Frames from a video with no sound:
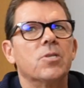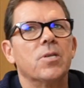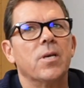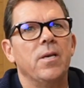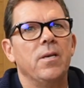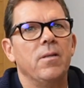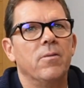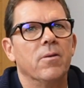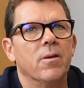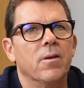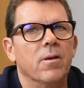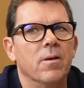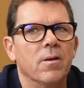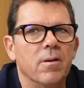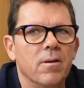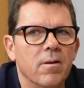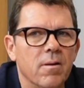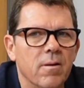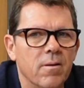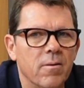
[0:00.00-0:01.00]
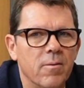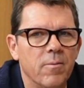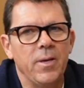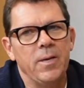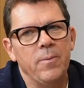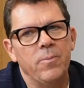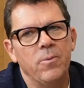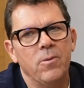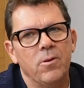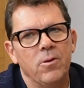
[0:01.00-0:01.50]
say that
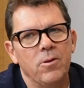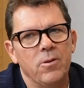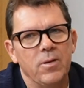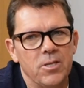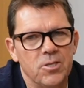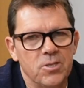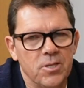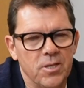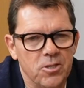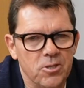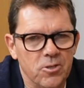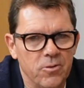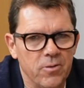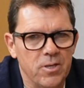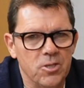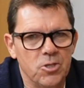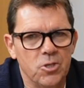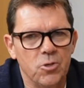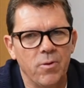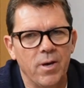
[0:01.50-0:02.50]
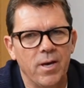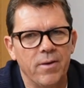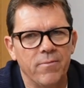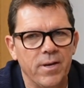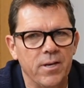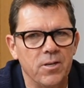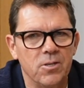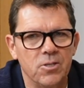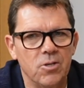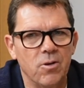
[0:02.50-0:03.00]
people who are listening to this who have
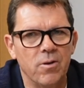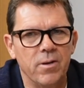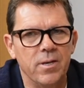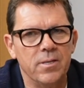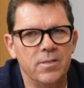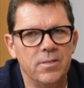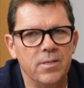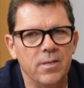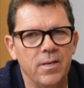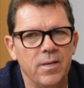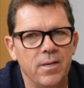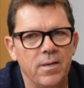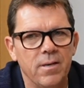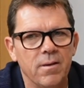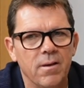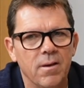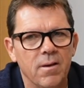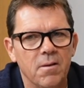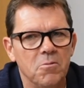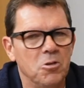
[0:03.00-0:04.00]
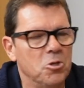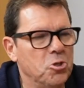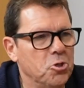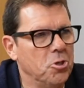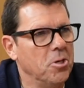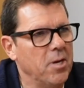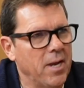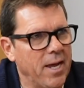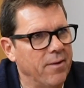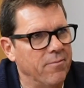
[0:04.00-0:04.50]
anxiety, you
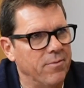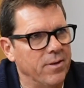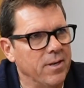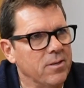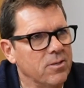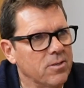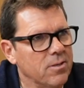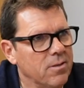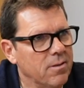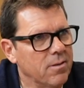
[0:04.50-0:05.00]
shouldn't have it.